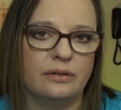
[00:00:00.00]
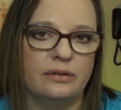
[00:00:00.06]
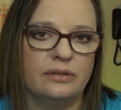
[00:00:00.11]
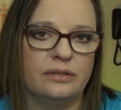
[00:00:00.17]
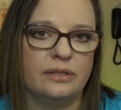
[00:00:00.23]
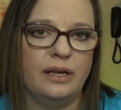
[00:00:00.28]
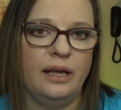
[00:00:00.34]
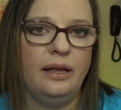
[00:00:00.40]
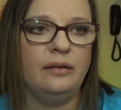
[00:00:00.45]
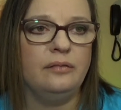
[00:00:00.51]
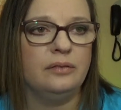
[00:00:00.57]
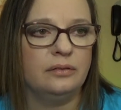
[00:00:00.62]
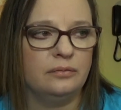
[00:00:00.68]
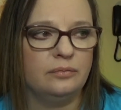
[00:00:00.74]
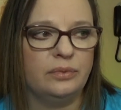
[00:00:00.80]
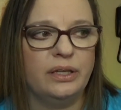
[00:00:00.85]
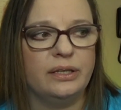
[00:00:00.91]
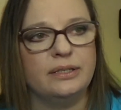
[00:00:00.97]
results
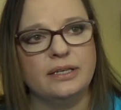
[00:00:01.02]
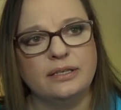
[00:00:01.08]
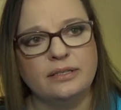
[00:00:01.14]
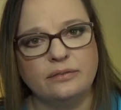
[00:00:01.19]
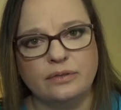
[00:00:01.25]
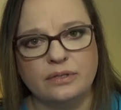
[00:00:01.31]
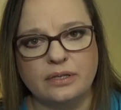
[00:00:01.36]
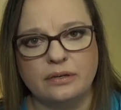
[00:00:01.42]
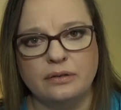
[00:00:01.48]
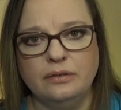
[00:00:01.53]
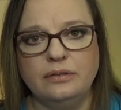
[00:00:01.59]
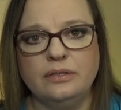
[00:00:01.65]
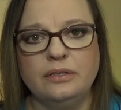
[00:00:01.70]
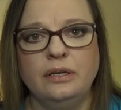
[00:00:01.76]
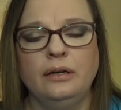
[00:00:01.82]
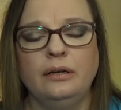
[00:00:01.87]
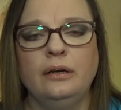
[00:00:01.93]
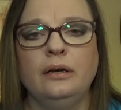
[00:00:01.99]
and blood test
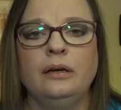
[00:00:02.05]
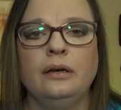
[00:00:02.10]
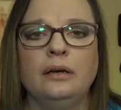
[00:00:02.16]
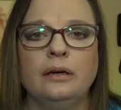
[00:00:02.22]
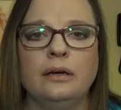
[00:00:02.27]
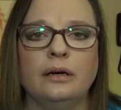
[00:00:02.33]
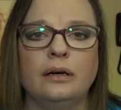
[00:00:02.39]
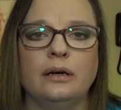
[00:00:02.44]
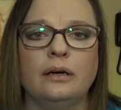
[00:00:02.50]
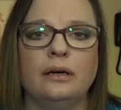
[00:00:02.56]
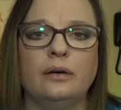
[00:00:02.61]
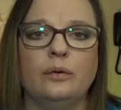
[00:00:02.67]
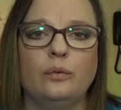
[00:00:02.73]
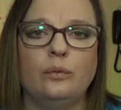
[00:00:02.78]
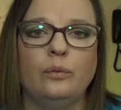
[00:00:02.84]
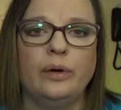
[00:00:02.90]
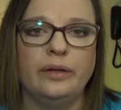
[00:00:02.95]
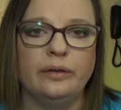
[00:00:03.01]
results
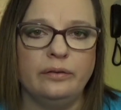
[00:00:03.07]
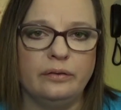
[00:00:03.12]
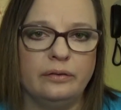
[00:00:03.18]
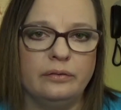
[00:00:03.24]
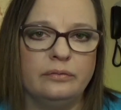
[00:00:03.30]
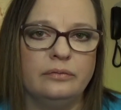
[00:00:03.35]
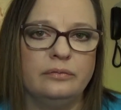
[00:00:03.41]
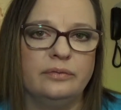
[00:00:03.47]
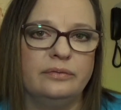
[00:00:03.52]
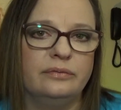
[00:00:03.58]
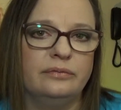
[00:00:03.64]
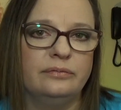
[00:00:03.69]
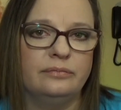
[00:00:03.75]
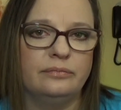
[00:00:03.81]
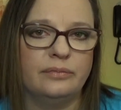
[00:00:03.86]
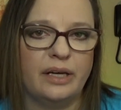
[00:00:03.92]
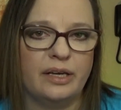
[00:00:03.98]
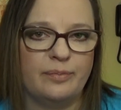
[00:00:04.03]
with
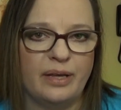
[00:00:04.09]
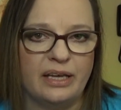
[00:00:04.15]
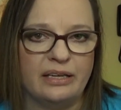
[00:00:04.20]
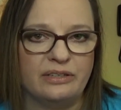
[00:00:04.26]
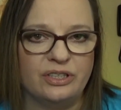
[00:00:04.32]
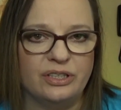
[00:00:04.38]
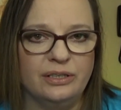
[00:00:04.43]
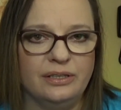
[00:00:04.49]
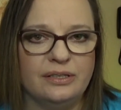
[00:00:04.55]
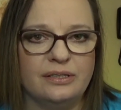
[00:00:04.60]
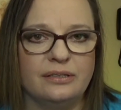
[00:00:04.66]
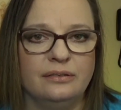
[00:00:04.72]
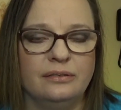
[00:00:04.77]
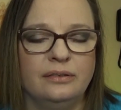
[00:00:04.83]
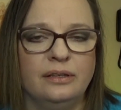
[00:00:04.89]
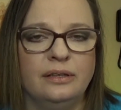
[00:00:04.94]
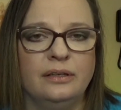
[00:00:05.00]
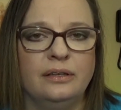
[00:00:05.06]
my
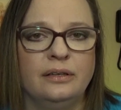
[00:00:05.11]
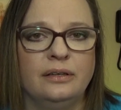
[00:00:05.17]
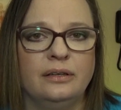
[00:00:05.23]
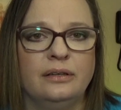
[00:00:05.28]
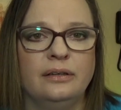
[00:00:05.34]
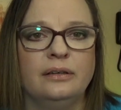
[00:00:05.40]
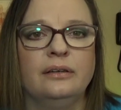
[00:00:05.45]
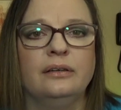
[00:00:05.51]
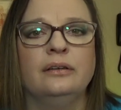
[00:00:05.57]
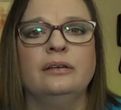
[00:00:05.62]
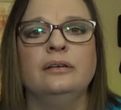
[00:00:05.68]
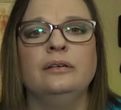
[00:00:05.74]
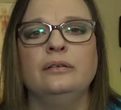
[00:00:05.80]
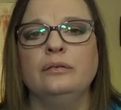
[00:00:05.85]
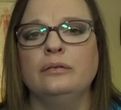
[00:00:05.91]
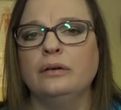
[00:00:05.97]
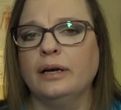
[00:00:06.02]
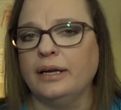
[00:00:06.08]
patients.
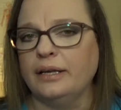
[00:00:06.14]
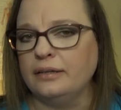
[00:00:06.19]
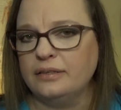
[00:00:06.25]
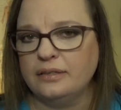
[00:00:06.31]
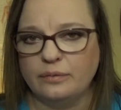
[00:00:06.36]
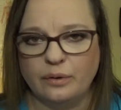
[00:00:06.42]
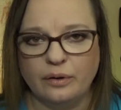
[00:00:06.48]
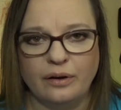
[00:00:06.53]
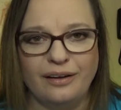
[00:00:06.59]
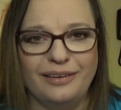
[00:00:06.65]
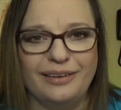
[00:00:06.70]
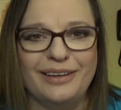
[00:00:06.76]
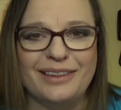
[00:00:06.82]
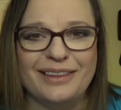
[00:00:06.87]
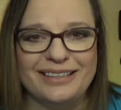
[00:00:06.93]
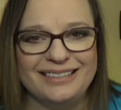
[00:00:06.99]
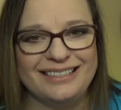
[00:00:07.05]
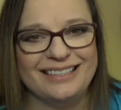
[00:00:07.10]
Right, so we're
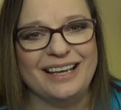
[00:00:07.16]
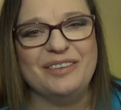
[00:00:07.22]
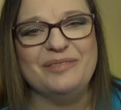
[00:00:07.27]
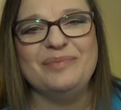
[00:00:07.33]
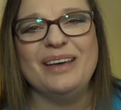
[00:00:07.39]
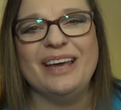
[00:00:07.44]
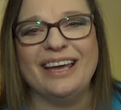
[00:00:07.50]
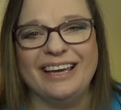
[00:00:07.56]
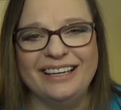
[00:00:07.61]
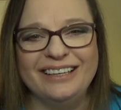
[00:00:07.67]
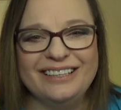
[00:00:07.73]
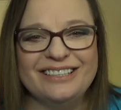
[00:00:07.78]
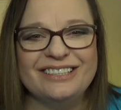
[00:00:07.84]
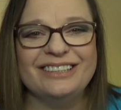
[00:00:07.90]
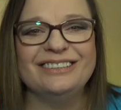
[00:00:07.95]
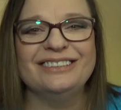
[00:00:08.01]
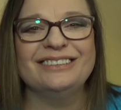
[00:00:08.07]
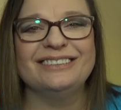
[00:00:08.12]
all on the same
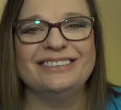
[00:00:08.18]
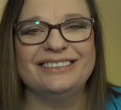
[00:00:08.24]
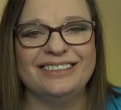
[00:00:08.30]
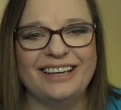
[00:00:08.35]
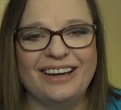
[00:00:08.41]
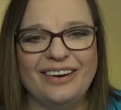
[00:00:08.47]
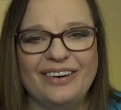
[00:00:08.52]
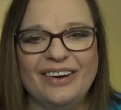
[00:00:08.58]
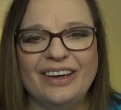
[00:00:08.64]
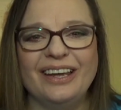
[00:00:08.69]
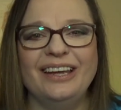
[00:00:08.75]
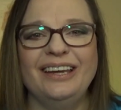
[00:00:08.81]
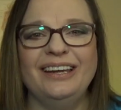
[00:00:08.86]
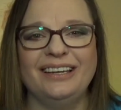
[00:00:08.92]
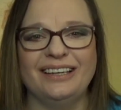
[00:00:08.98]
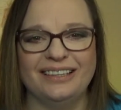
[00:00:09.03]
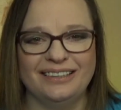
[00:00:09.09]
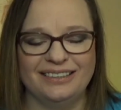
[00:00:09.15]
page.
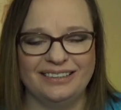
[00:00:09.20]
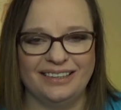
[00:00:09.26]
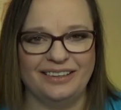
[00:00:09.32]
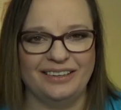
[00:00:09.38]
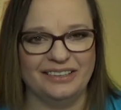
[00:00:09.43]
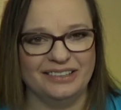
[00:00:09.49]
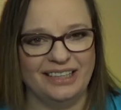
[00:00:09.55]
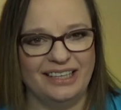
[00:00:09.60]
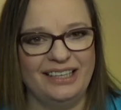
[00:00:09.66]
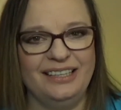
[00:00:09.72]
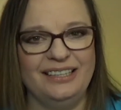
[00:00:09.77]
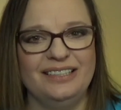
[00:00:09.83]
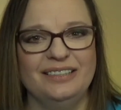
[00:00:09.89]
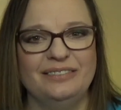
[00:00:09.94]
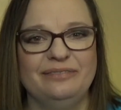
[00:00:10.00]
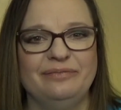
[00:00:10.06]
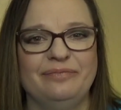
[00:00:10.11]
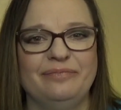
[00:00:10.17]
Okay, all
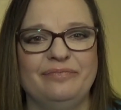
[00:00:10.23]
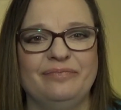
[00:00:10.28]
right.